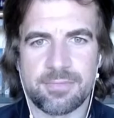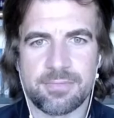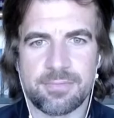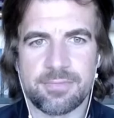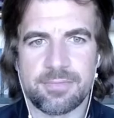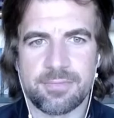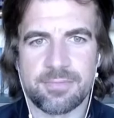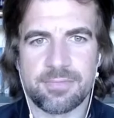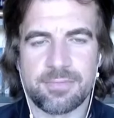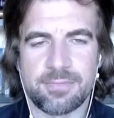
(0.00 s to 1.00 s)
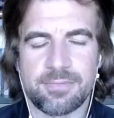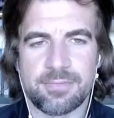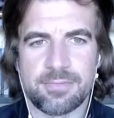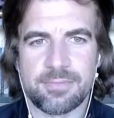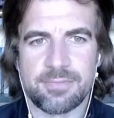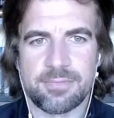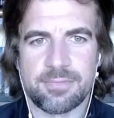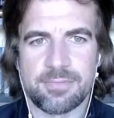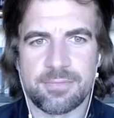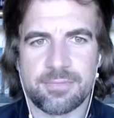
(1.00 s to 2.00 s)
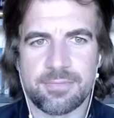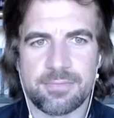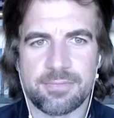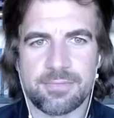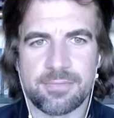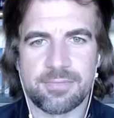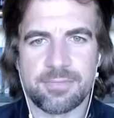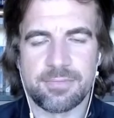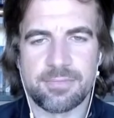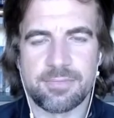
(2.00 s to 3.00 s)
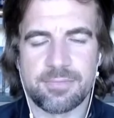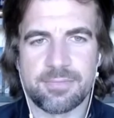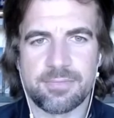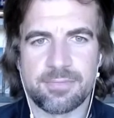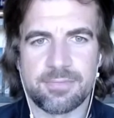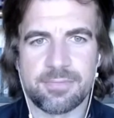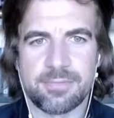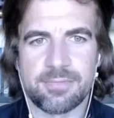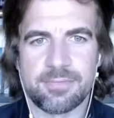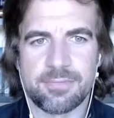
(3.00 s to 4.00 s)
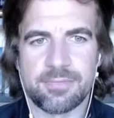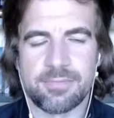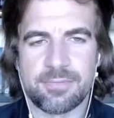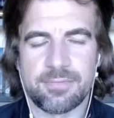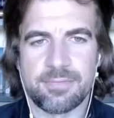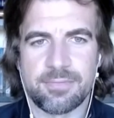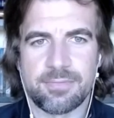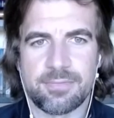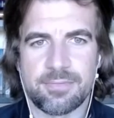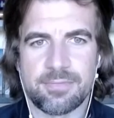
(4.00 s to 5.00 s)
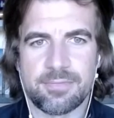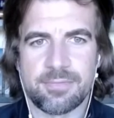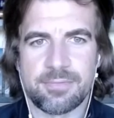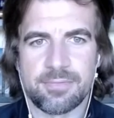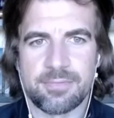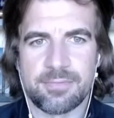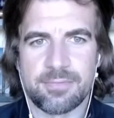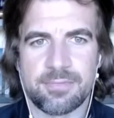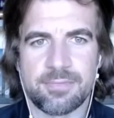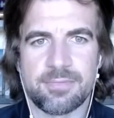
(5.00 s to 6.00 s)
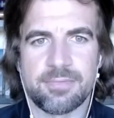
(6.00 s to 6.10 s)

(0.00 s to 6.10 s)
This person isn't speaking.